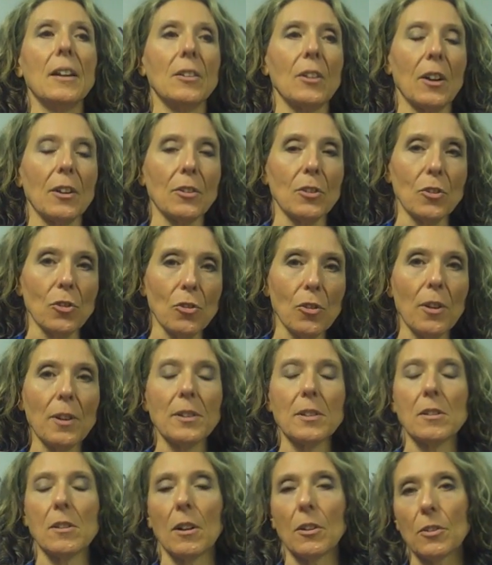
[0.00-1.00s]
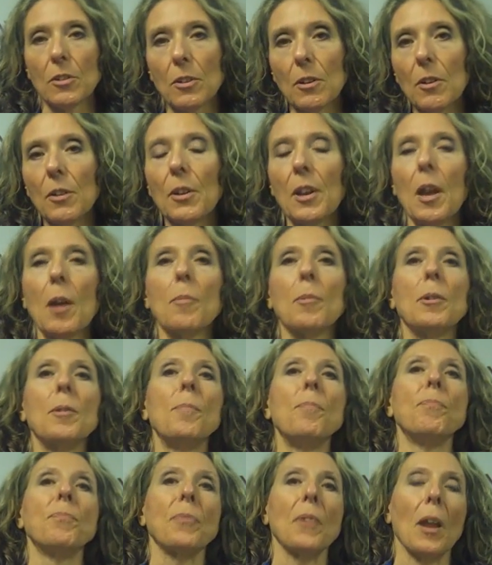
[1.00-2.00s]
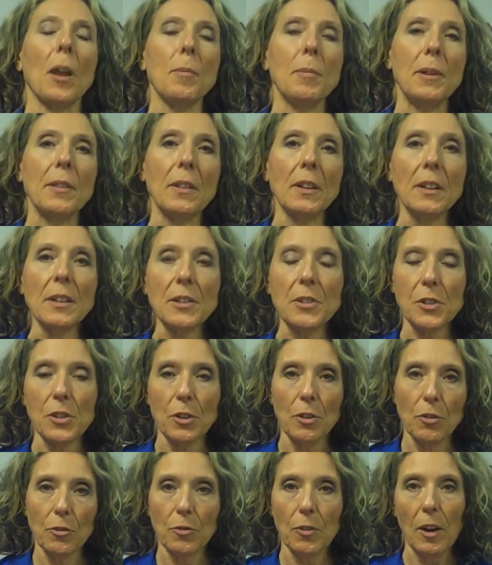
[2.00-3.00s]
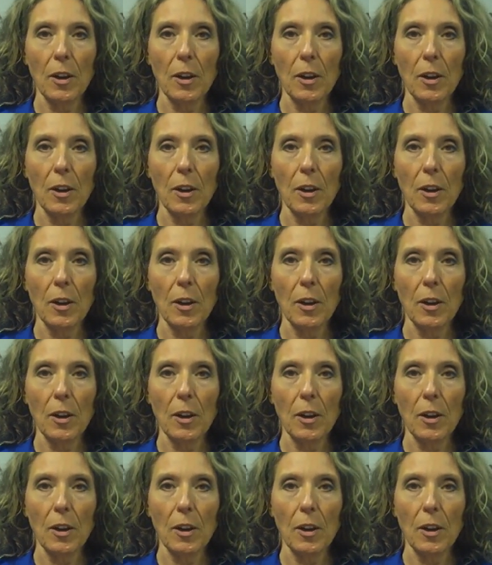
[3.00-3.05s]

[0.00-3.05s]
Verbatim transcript: Dr. Schultz, Dr. Goldhamer. I mean, the list of,